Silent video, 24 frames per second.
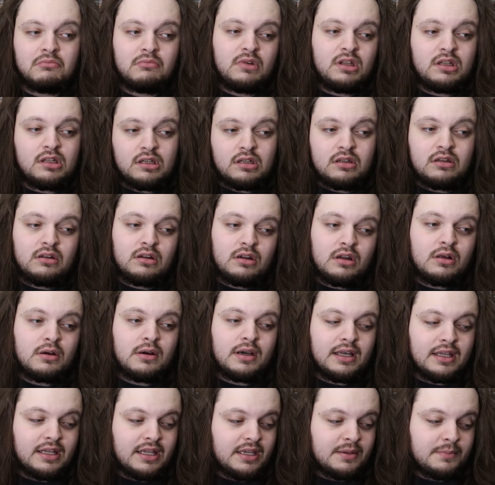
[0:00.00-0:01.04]
I don't know.
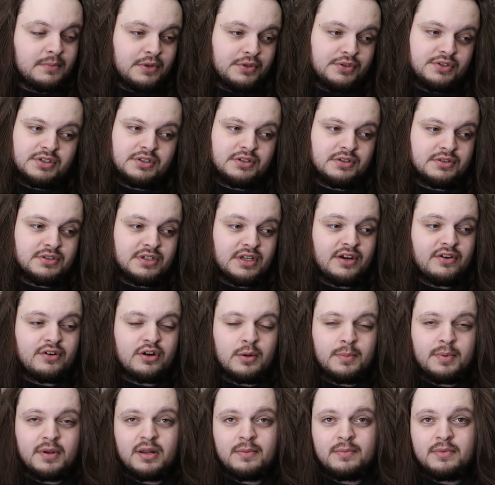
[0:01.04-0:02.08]
I like musicals. I
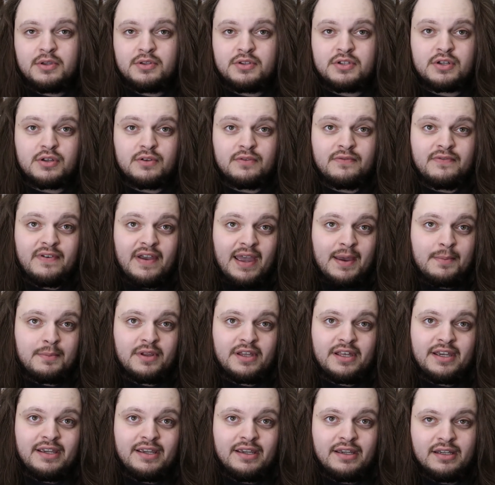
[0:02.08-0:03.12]
grew up in a musical
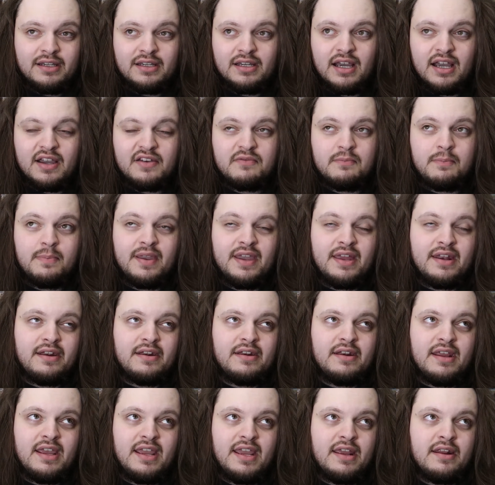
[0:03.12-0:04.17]
family. I've
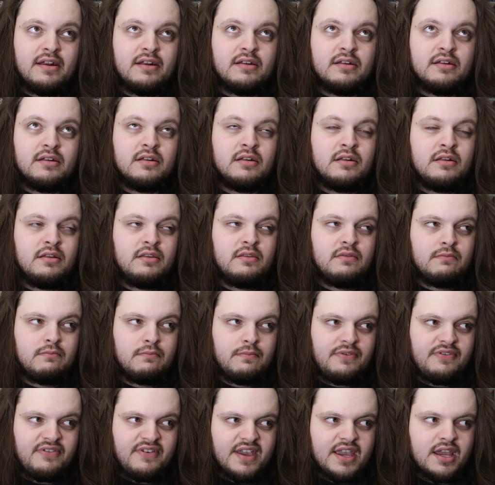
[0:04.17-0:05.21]
been in
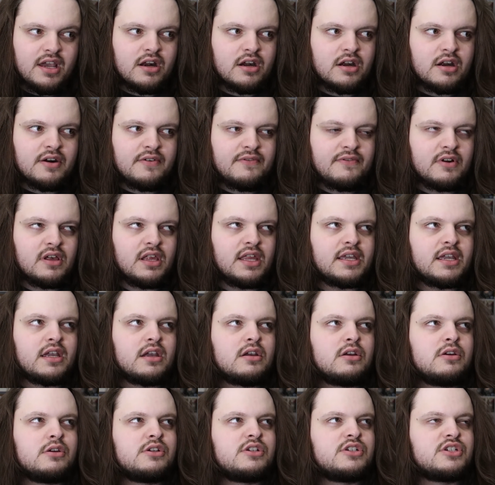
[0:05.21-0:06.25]
theater for like a
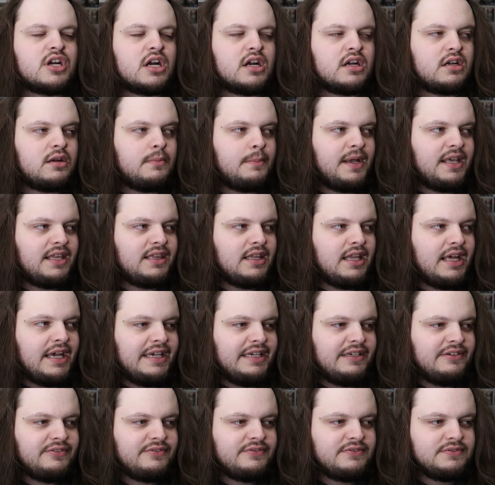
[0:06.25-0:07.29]
good chunk of my
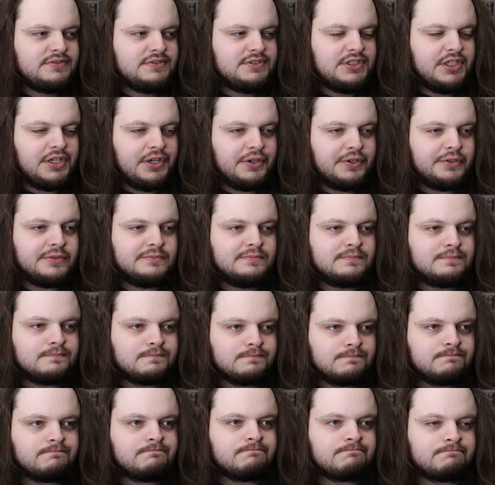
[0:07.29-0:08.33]
life. So
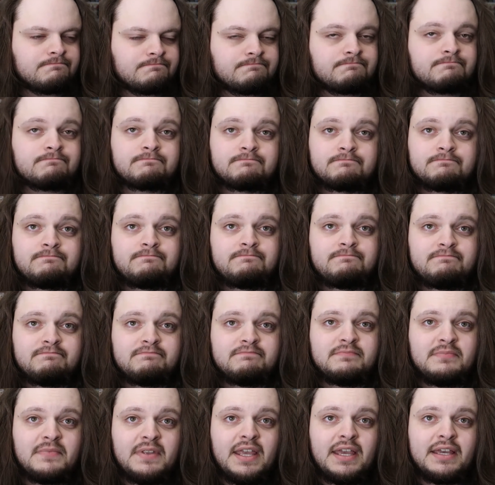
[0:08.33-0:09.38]

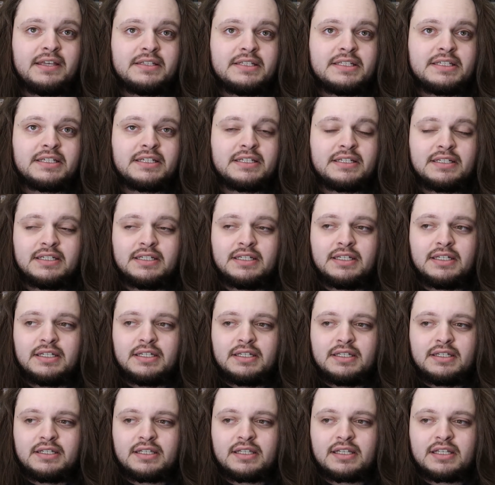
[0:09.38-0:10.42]
yeah, I think
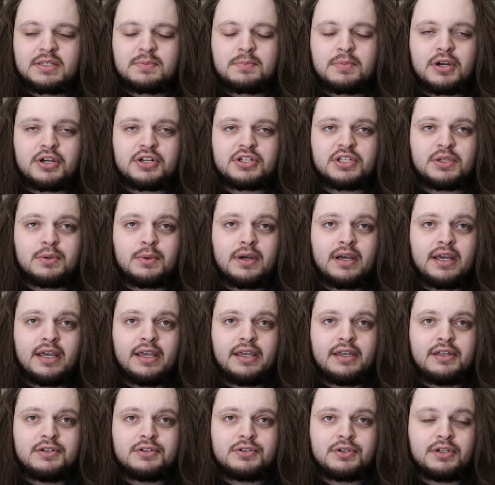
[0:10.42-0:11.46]
think that's partially why I
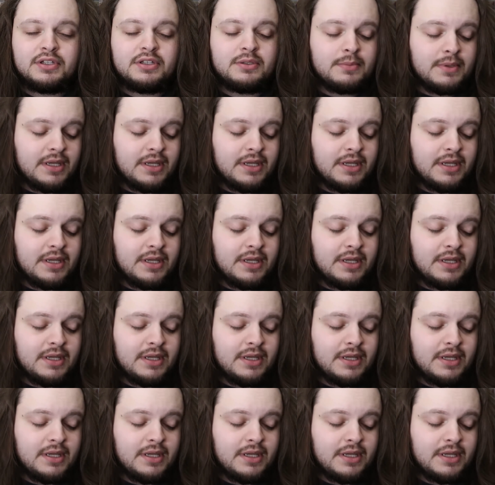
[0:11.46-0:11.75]
enjoyed